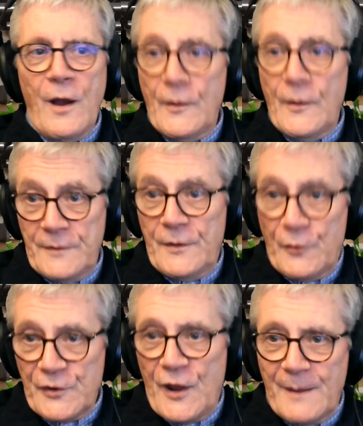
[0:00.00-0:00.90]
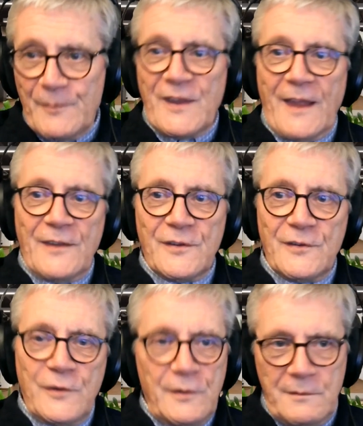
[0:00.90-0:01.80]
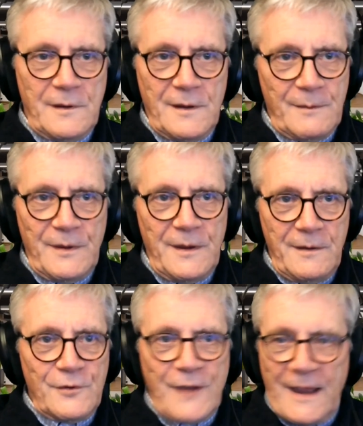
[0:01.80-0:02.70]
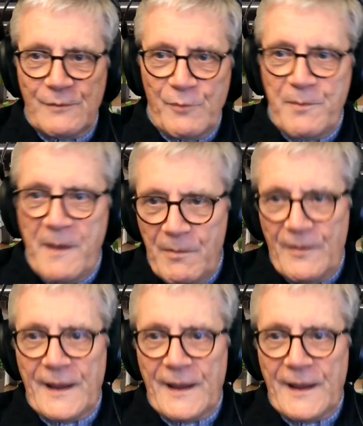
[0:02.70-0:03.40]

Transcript: under those circumstances, you're going to be chatting with people.